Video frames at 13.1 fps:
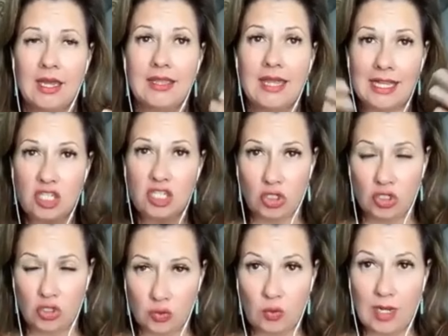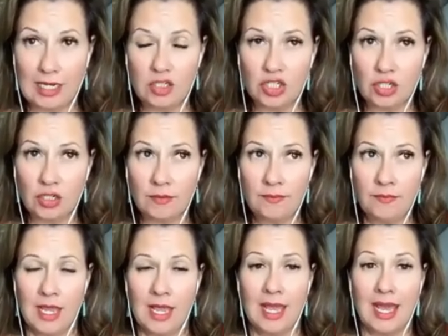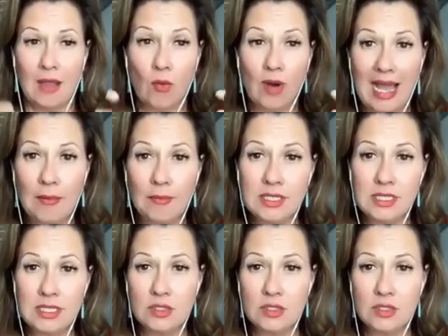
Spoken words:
That's our true nature. And what happens